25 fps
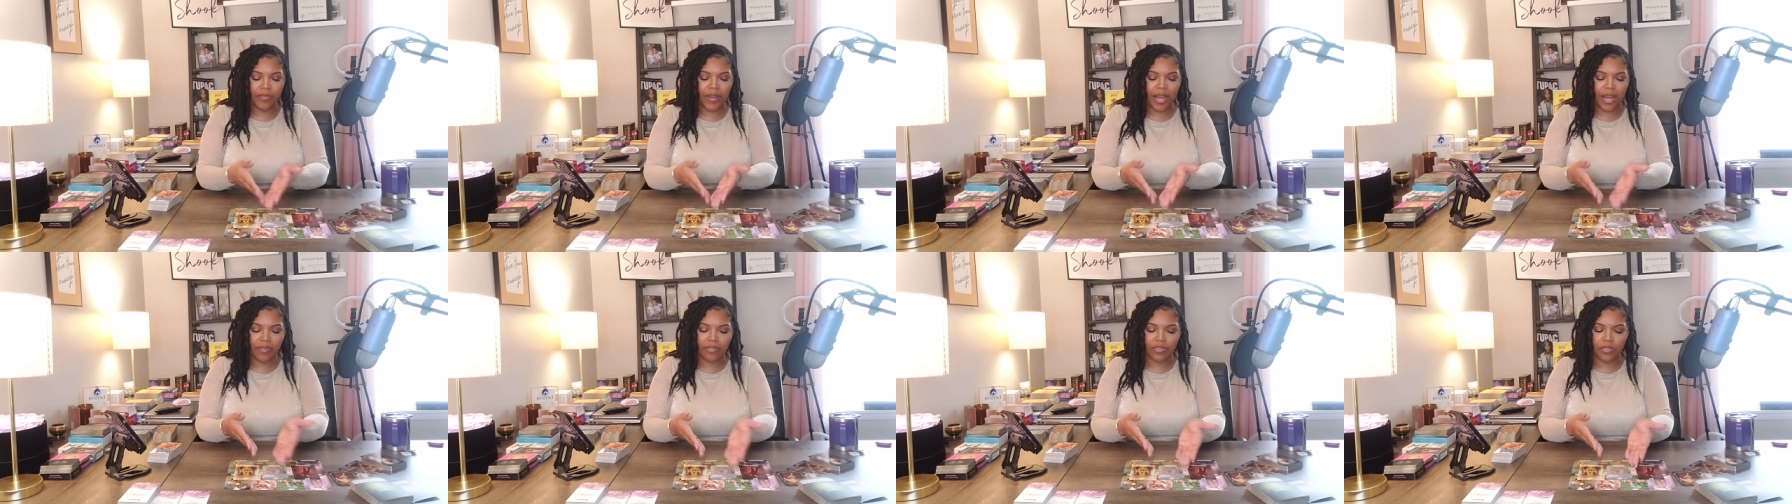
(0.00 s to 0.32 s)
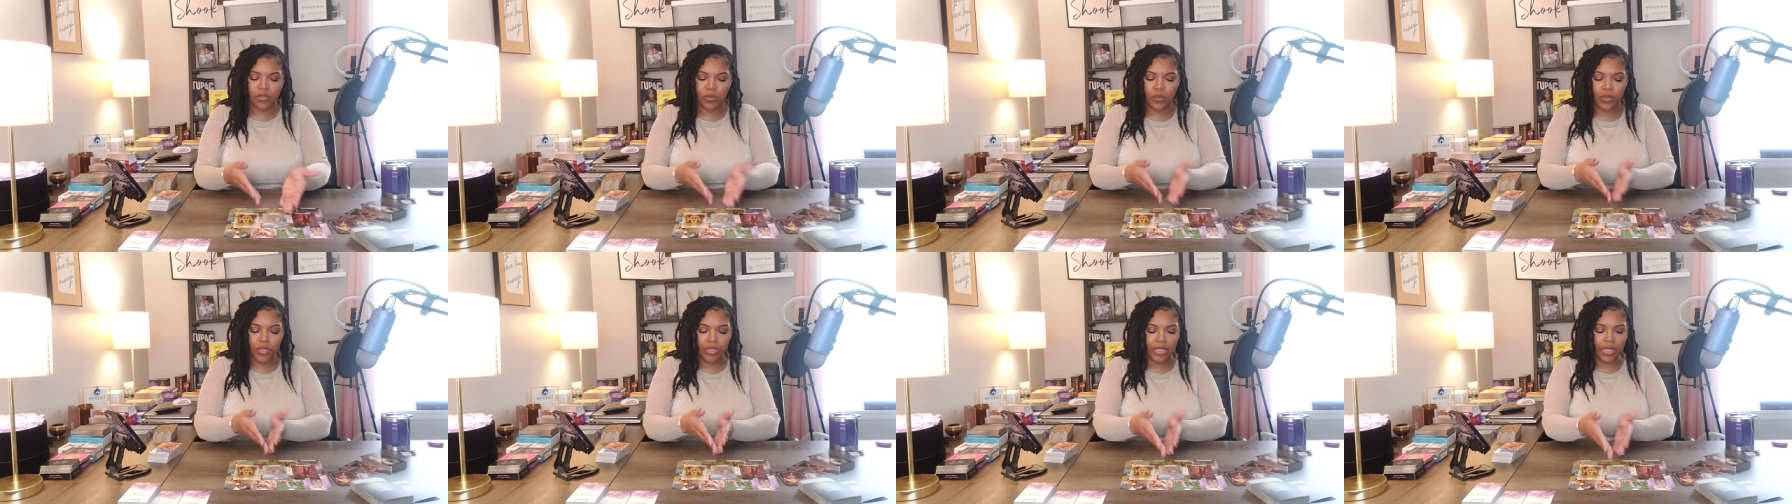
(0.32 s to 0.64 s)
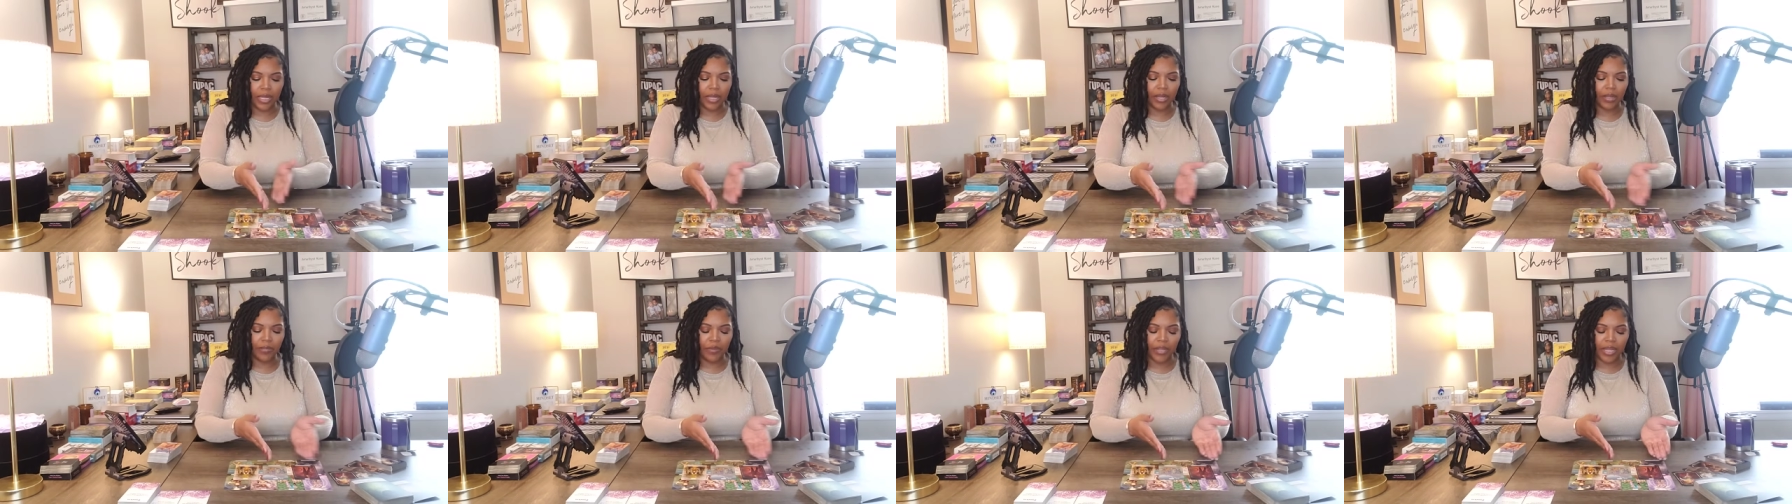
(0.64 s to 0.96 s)
Five of swords.
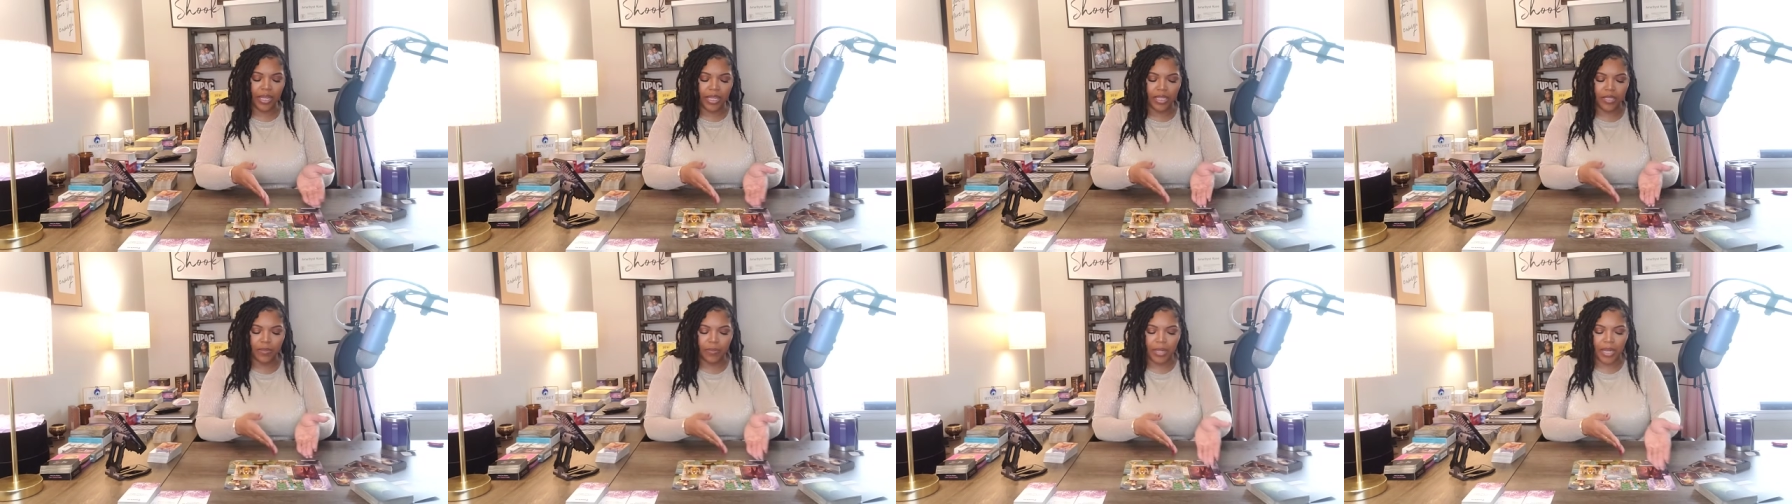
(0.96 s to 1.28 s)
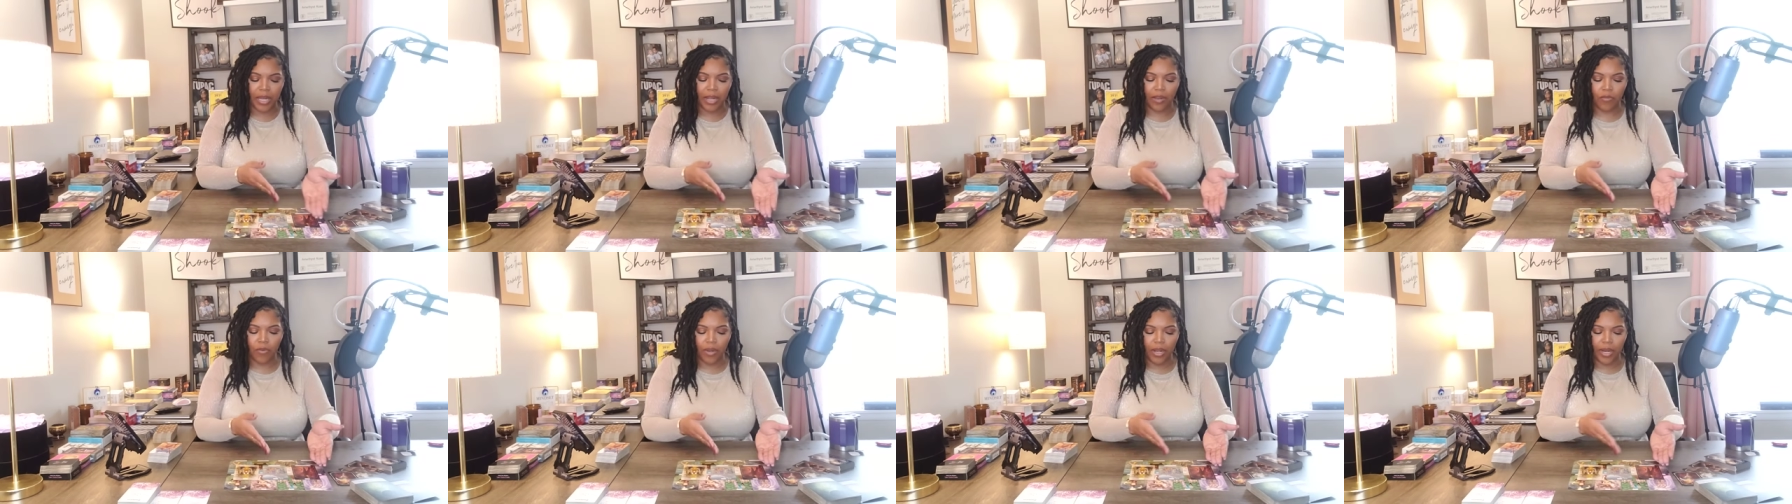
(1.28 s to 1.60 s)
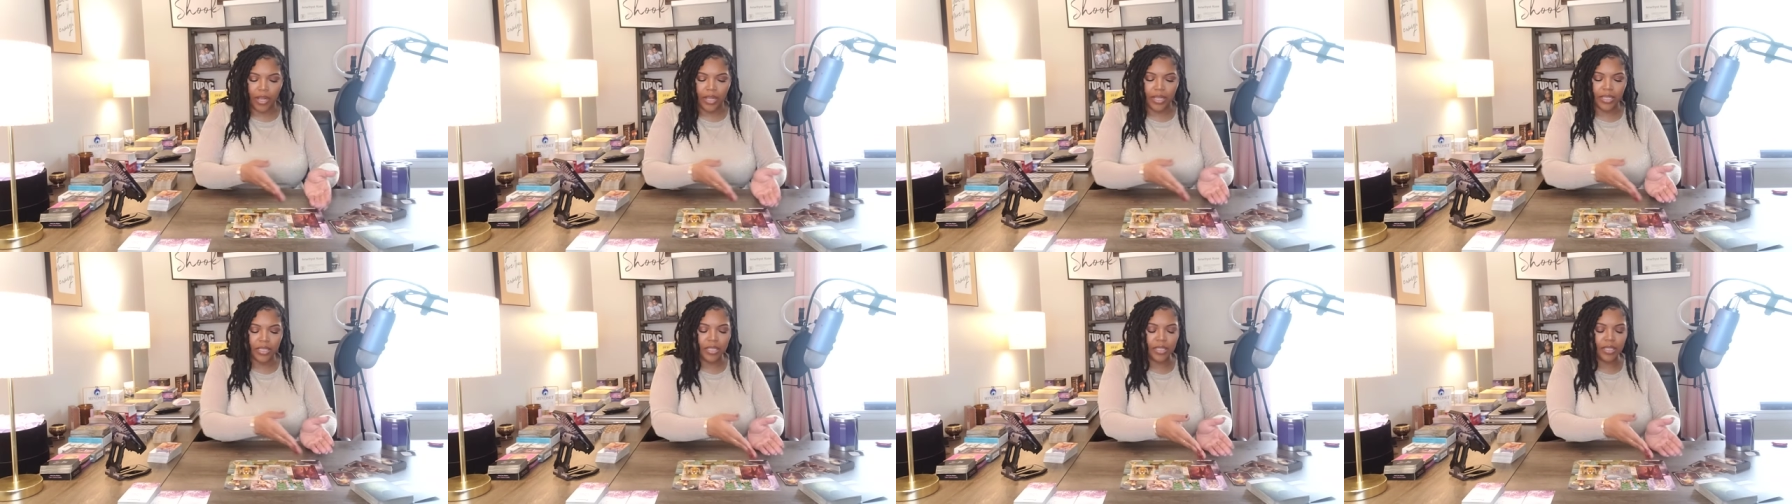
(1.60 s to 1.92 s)
They're against me. They
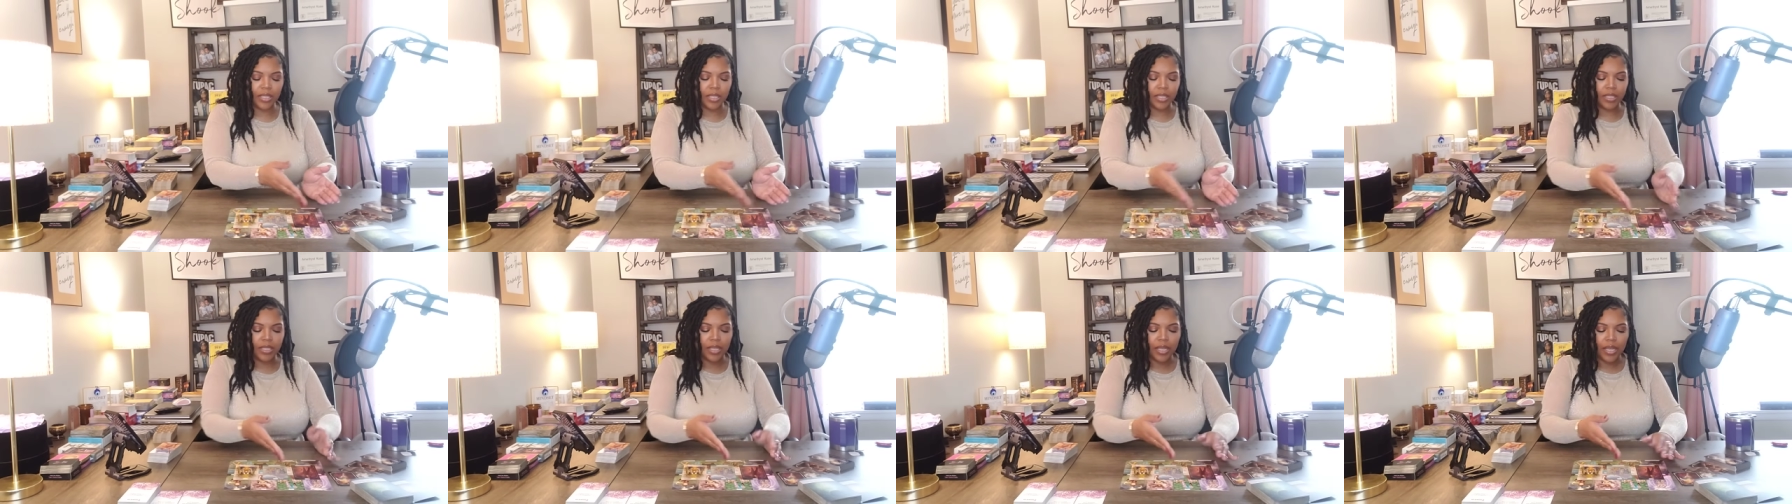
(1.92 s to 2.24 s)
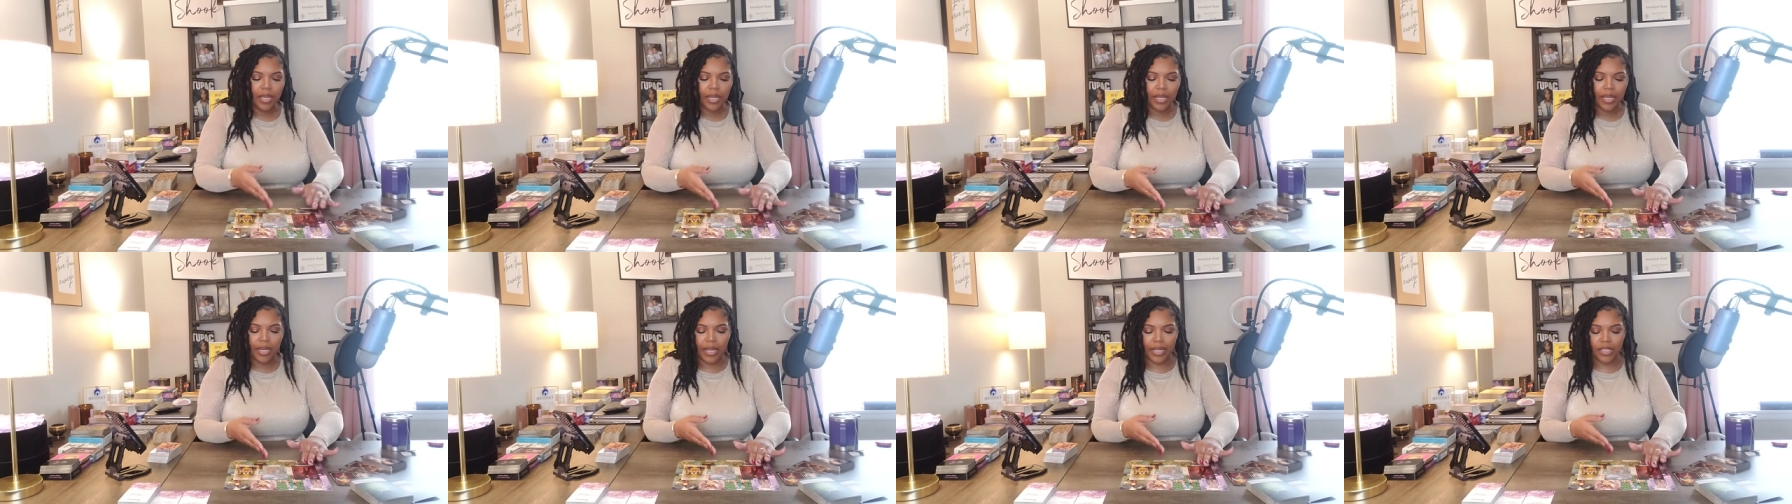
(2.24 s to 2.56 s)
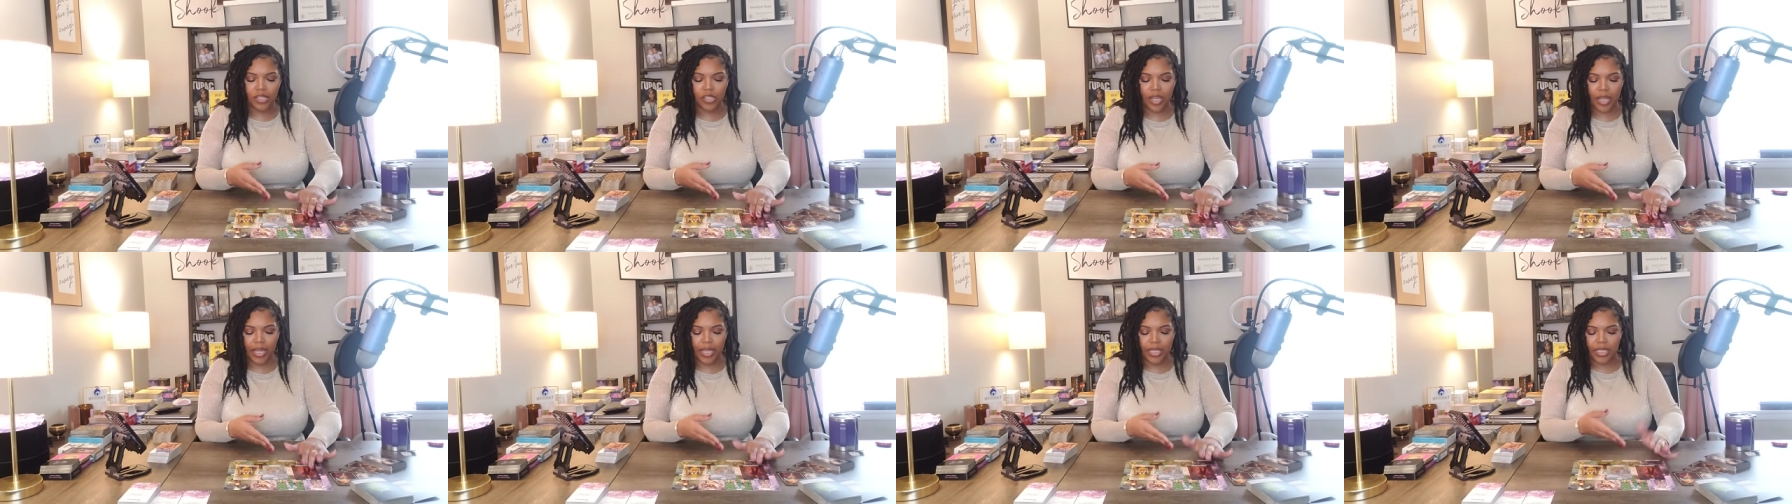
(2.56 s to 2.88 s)
running. It's, it's,
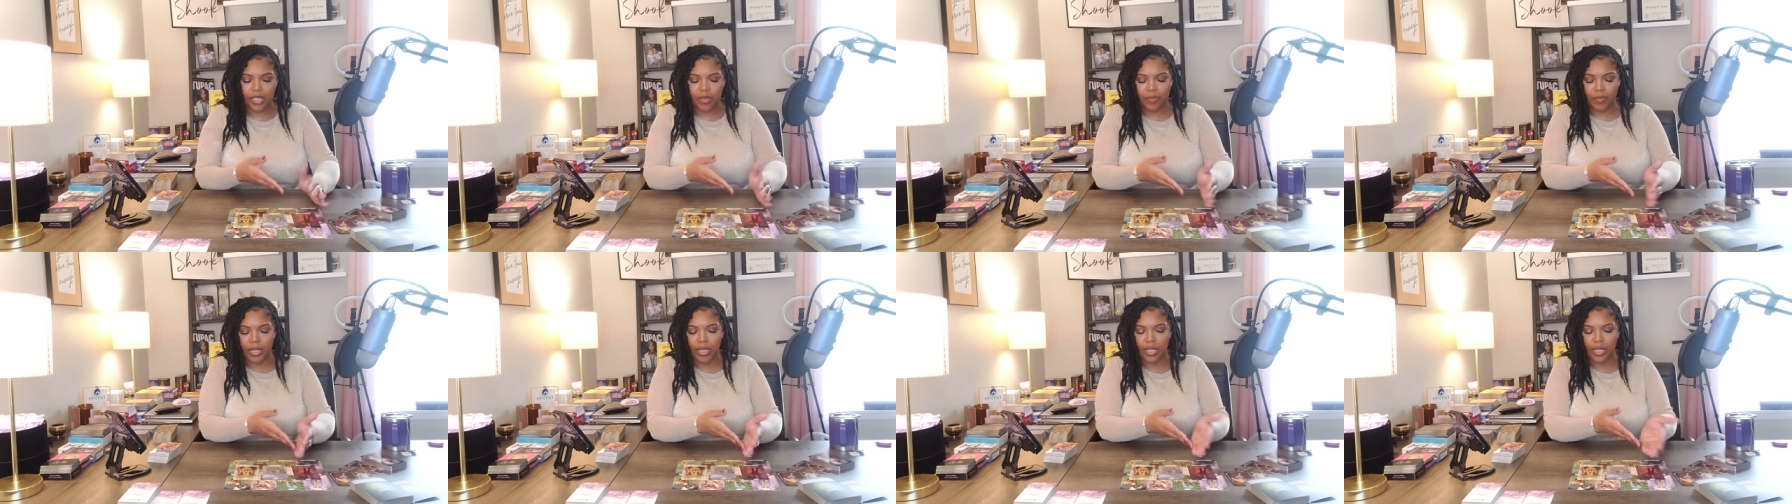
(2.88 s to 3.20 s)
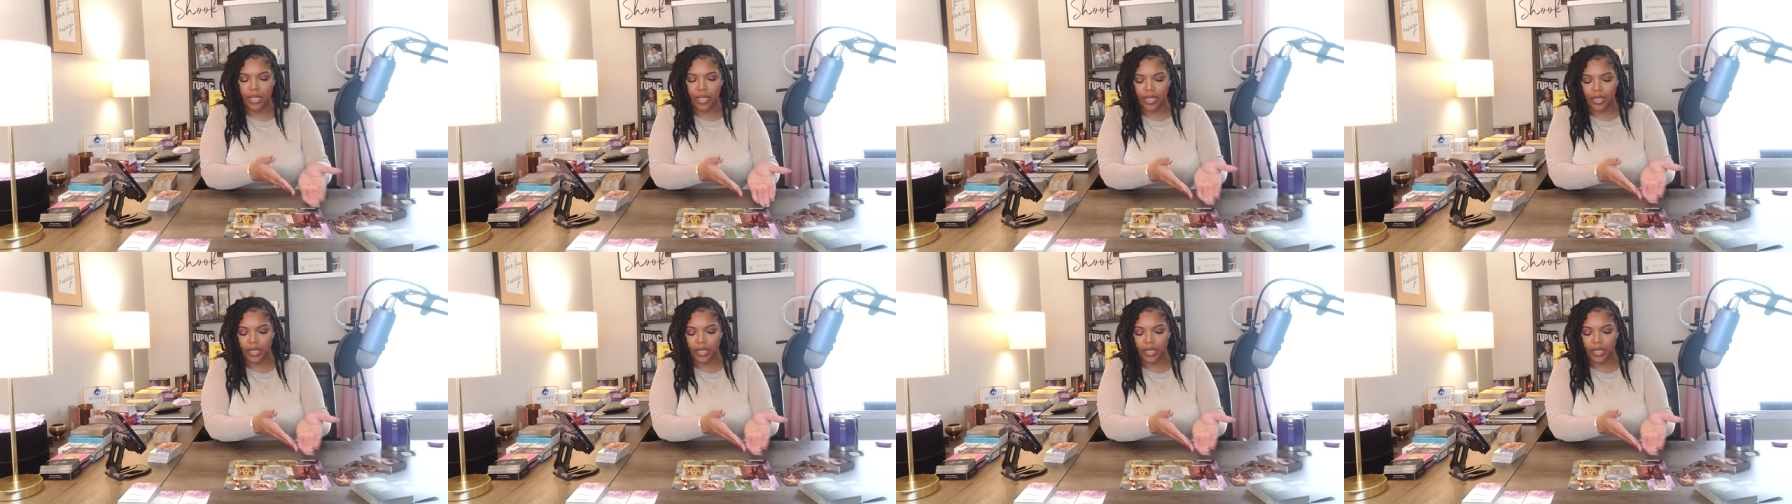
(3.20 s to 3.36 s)
they chasing me.